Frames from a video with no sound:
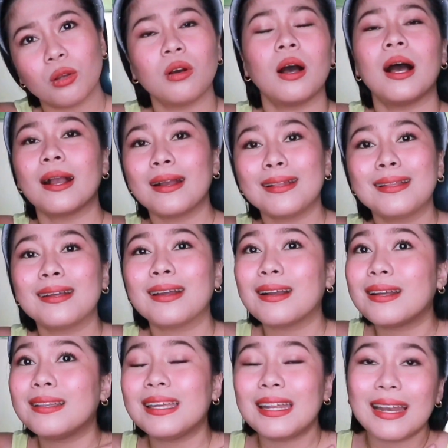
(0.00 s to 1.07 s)
agad
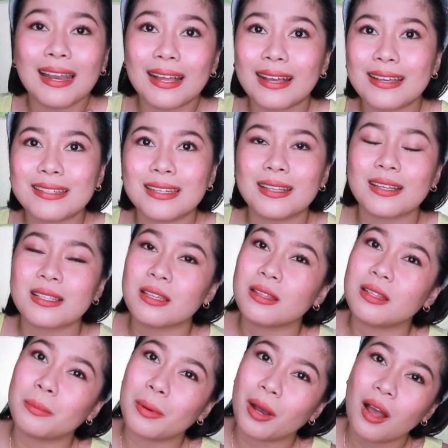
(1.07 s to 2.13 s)
ilalagay dyan kasi,
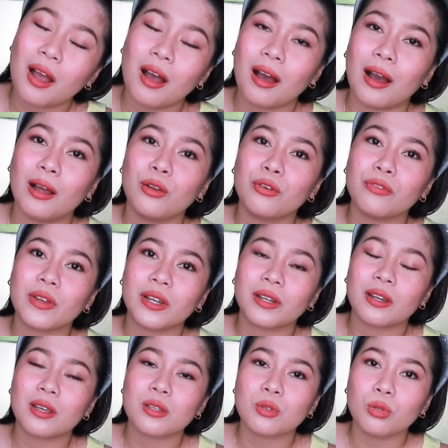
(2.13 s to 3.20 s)
di ba, aloe vera
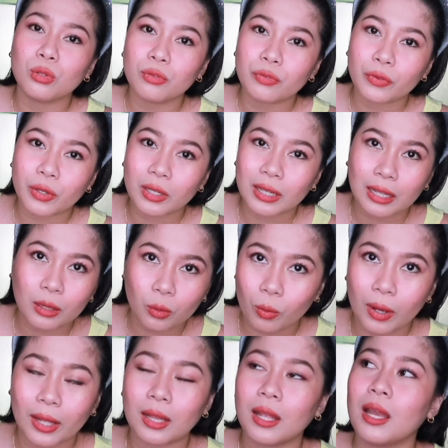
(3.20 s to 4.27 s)
is good for that
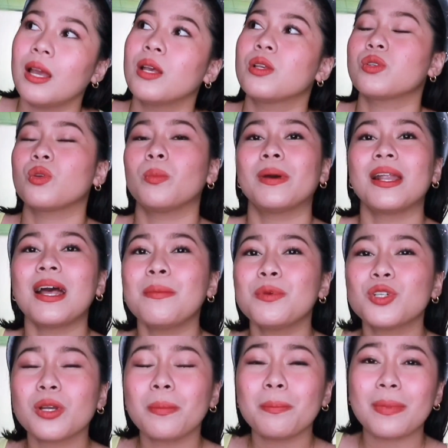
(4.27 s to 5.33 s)
one. So, marami
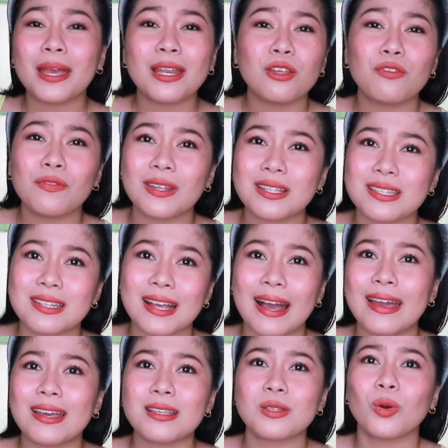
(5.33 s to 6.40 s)
siyang benefits,
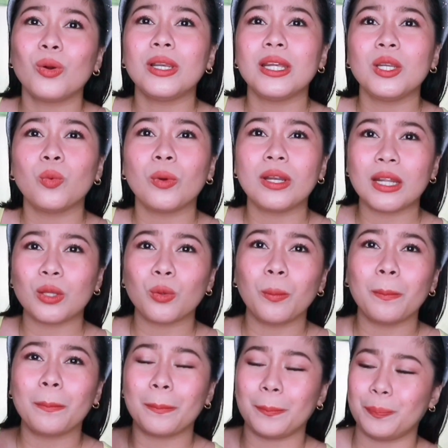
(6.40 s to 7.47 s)
guys. All in one na
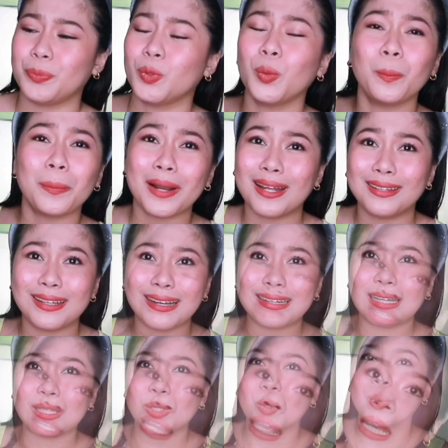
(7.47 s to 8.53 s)
itong product
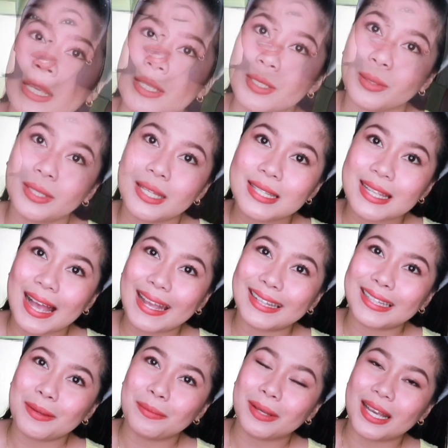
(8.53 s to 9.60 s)
na to. So, this
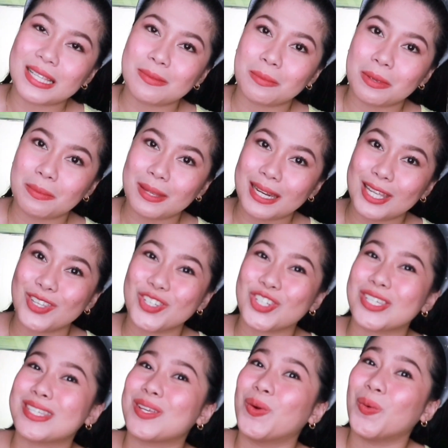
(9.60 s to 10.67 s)
item, guys, mabibili niyo
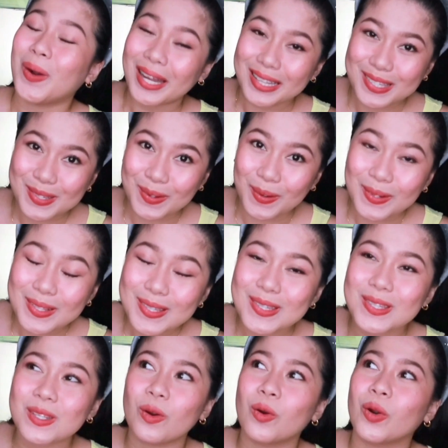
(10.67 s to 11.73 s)
siya sa Watsons
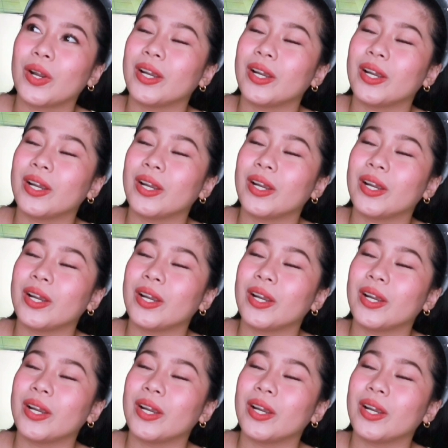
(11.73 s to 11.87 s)
or